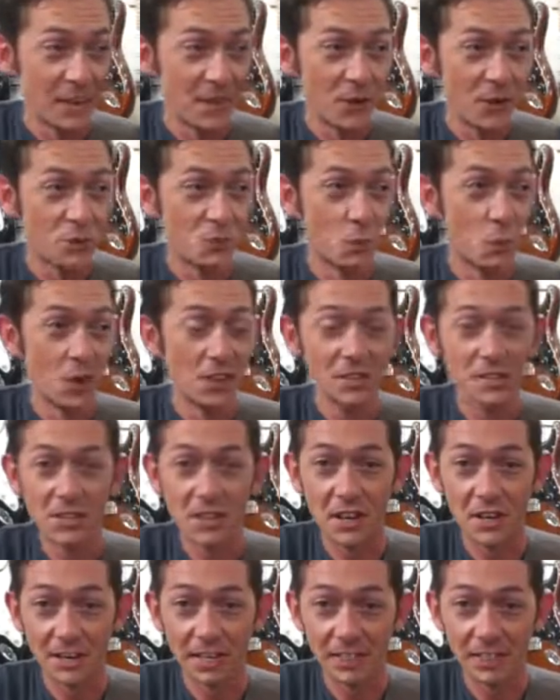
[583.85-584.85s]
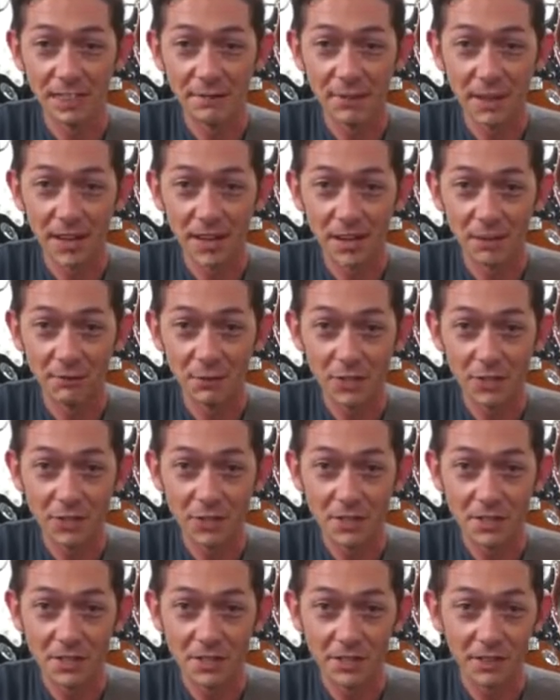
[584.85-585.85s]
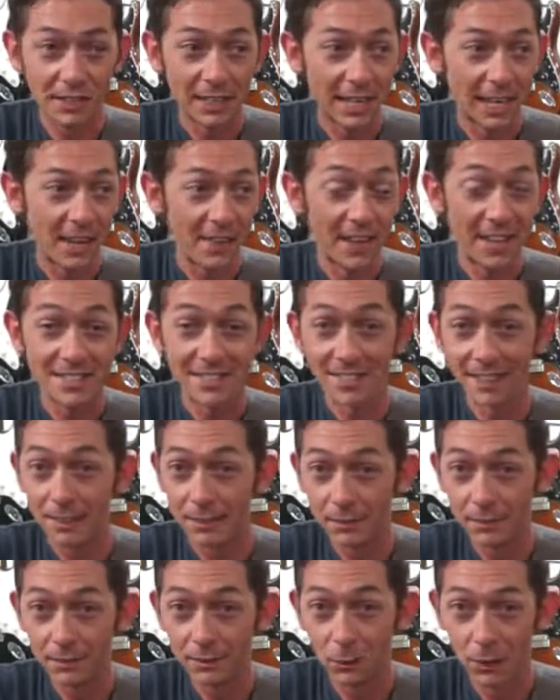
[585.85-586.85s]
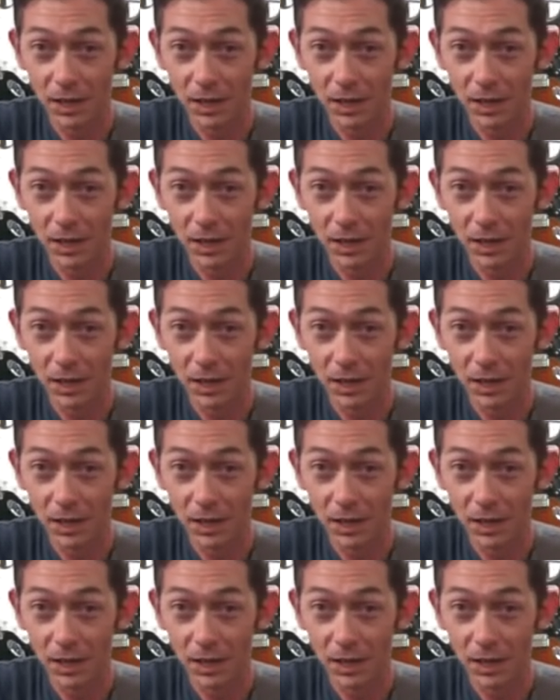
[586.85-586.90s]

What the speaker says: There's one song I leave that on for the whole song, and that's it.